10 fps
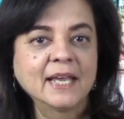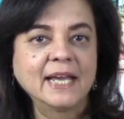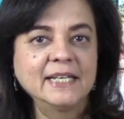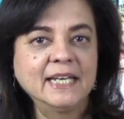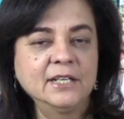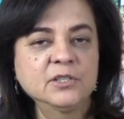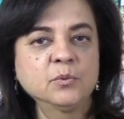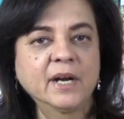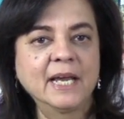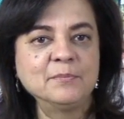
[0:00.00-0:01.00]
And here's
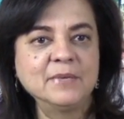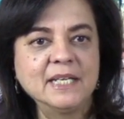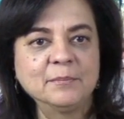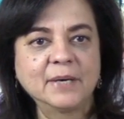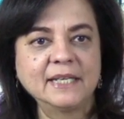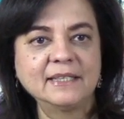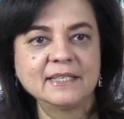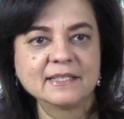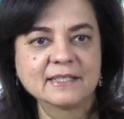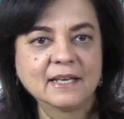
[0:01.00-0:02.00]
what I mean by
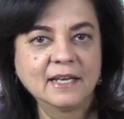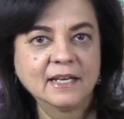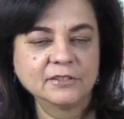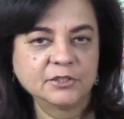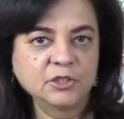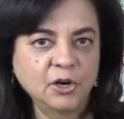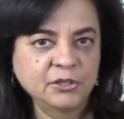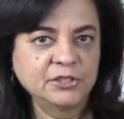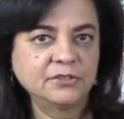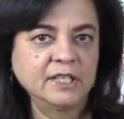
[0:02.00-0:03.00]
this the
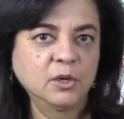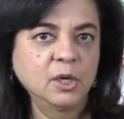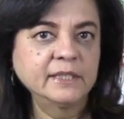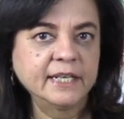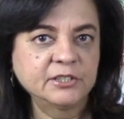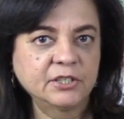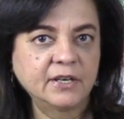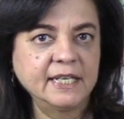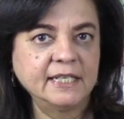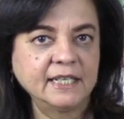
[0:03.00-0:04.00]
doctor, in all their
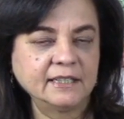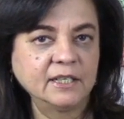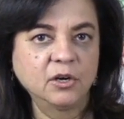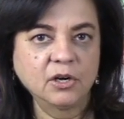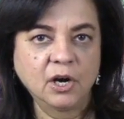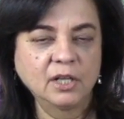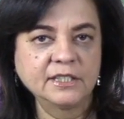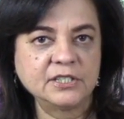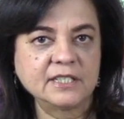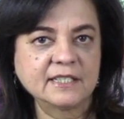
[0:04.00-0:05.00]
training, the
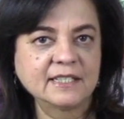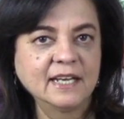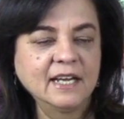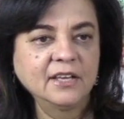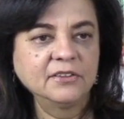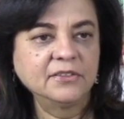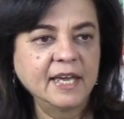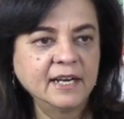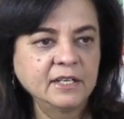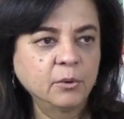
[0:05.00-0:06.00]
oncologist,
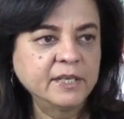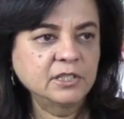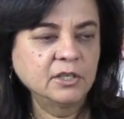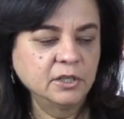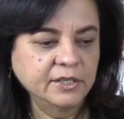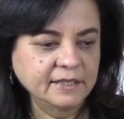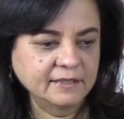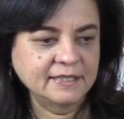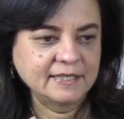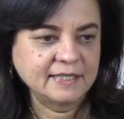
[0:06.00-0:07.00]
they are going to look at
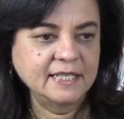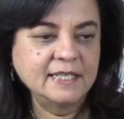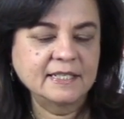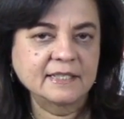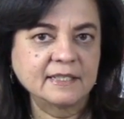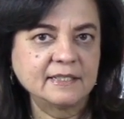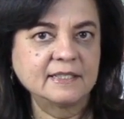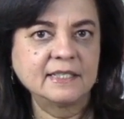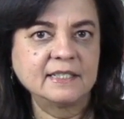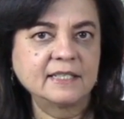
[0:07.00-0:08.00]
the disease as the
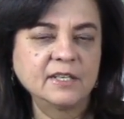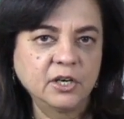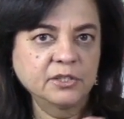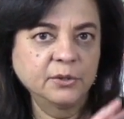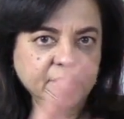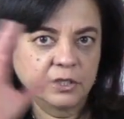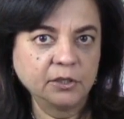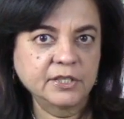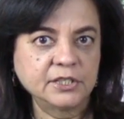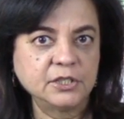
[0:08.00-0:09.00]
disease. They're not going to
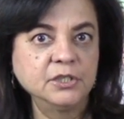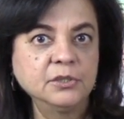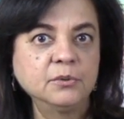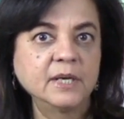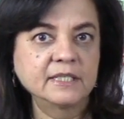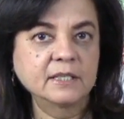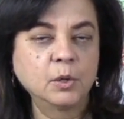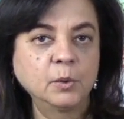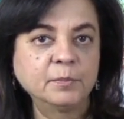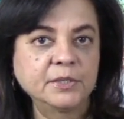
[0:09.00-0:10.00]
look at you as the
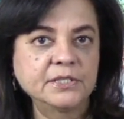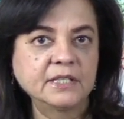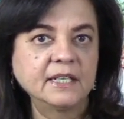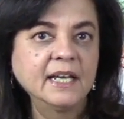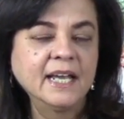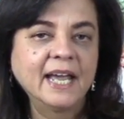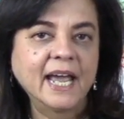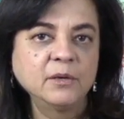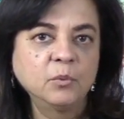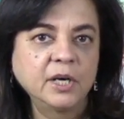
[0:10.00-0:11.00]
whole person
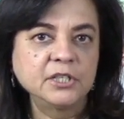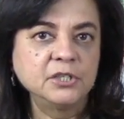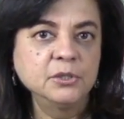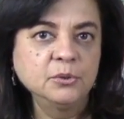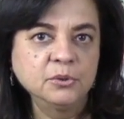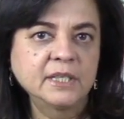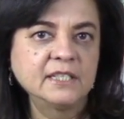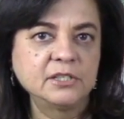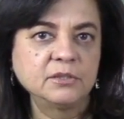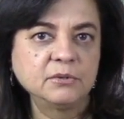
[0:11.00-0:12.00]
and what you
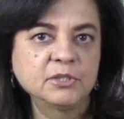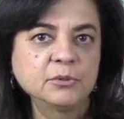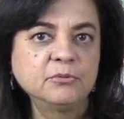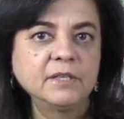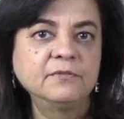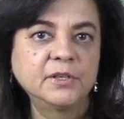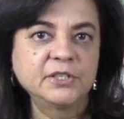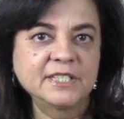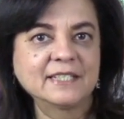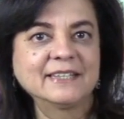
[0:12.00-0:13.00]
can do to
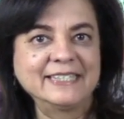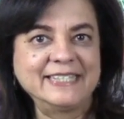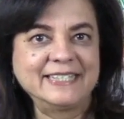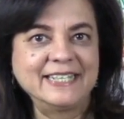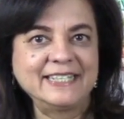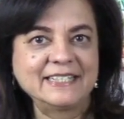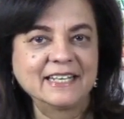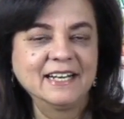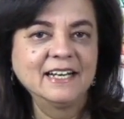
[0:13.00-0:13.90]
reverse the disease.